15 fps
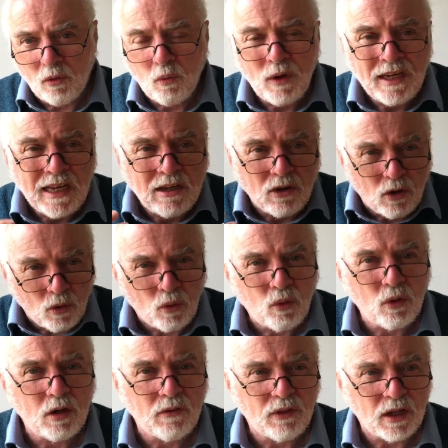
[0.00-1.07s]
we need all
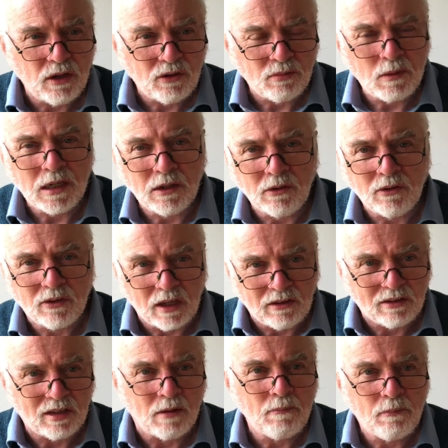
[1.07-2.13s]
those modes at
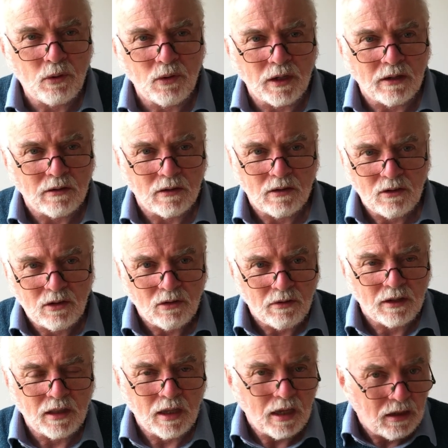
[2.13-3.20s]
some point
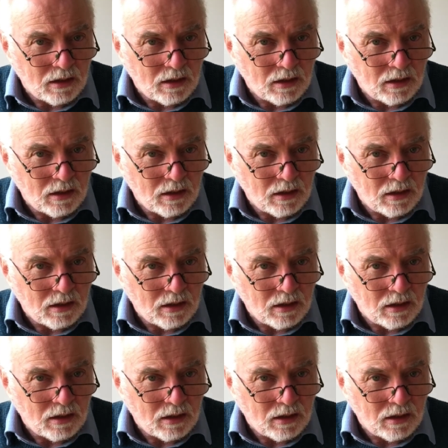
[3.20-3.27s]
during the